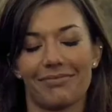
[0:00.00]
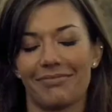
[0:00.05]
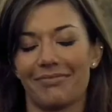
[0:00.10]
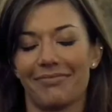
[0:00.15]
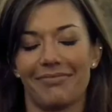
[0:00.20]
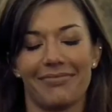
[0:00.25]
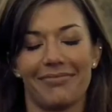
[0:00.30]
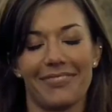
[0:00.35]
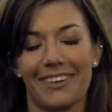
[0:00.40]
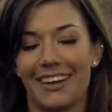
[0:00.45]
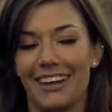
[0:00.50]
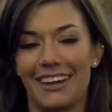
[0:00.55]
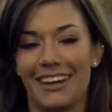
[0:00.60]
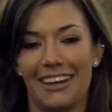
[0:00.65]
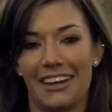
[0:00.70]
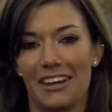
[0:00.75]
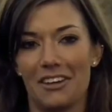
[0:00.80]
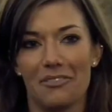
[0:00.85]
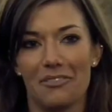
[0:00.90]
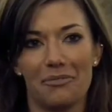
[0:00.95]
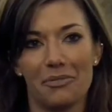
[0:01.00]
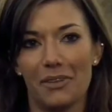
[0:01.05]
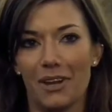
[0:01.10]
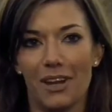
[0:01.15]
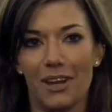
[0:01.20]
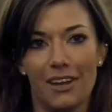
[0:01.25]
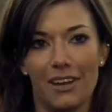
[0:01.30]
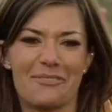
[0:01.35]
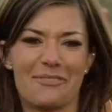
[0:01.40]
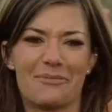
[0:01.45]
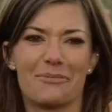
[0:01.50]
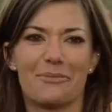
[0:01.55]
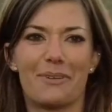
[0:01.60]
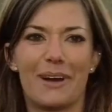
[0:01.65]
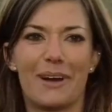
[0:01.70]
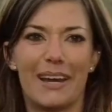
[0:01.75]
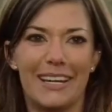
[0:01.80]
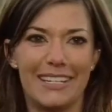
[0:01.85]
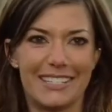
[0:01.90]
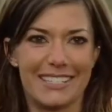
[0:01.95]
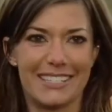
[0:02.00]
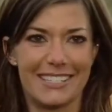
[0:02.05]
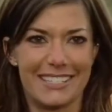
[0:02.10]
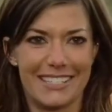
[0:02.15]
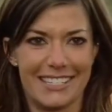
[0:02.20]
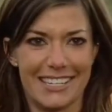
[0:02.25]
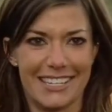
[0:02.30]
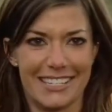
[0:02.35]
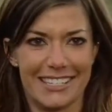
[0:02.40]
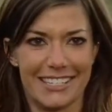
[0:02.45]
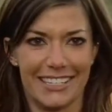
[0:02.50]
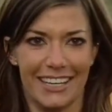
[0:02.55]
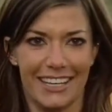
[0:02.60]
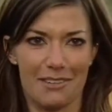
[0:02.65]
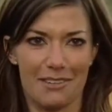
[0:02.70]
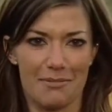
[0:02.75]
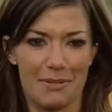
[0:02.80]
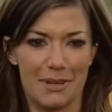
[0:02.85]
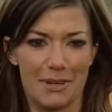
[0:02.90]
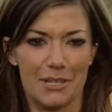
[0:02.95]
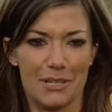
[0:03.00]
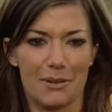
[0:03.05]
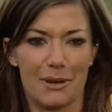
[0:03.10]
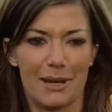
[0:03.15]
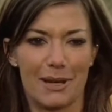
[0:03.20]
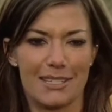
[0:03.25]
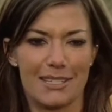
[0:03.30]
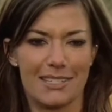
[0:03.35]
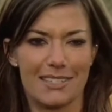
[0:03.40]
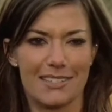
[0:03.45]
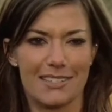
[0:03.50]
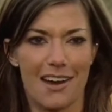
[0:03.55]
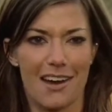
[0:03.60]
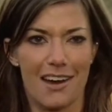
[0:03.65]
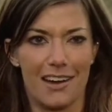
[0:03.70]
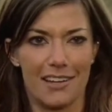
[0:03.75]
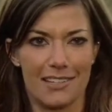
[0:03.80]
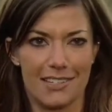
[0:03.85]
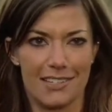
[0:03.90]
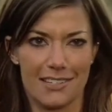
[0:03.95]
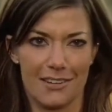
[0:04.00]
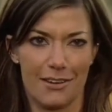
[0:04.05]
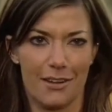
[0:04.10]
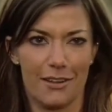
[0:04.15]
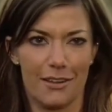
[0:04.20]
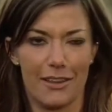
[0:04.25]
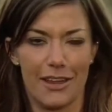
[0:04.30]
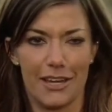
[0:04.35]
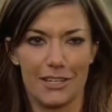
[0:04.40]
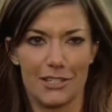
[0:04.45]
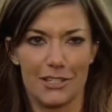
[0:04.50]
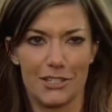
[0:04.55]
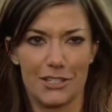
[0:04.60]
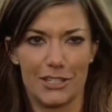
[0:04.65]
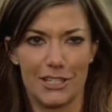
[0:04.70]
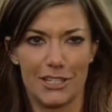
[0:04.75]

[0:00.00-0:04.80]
and she refuses, stating the fact that he could later turn into a stalker.